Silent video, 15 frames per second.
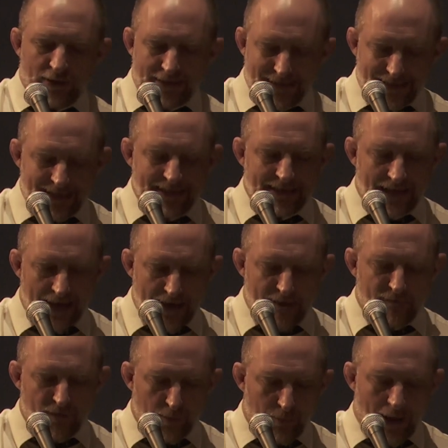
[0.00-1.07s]
we didn't
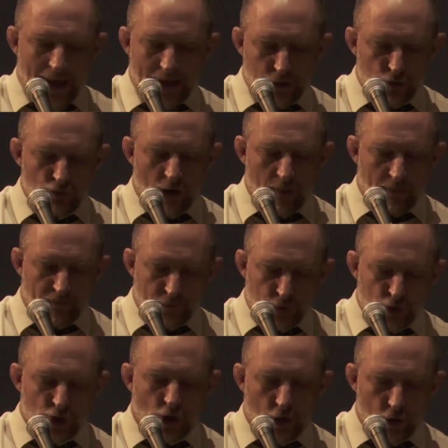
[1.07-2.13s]
have the backdrop of
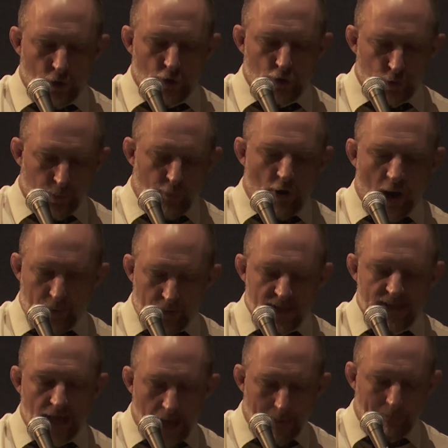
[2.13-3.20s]
the Charter to prop
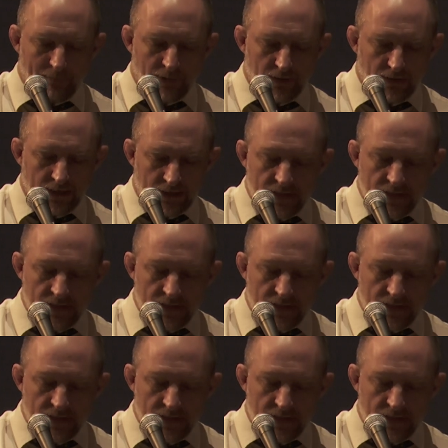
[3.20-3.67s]
us up